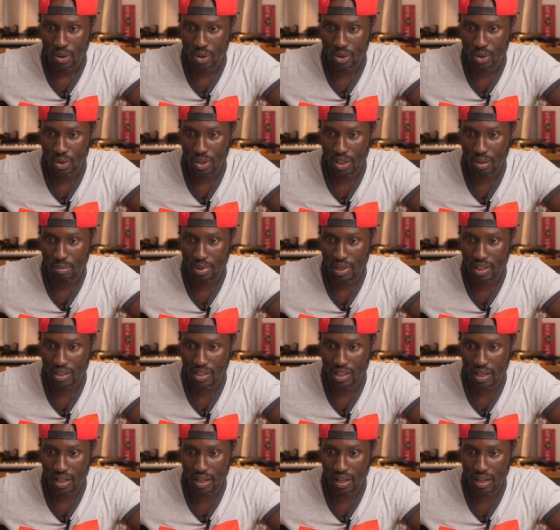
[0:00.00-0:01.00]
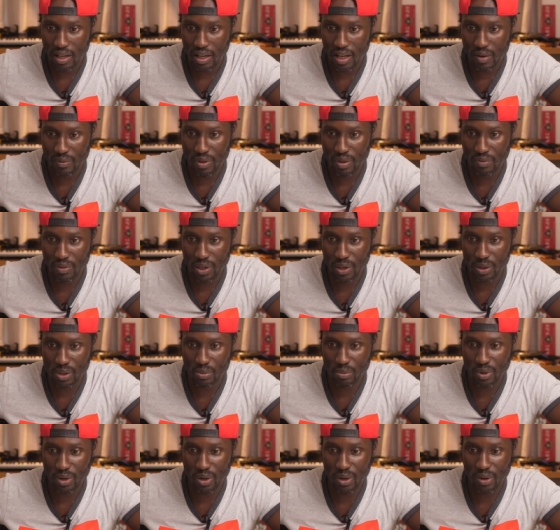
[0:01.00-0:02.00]
so Dooley P said, I uh, love the
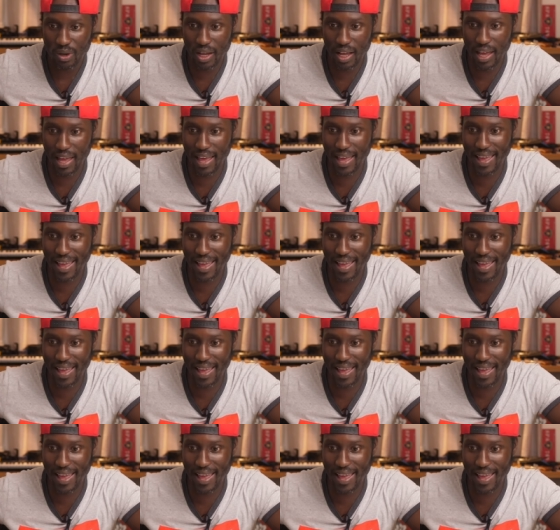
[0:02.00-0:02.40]
videos, bro.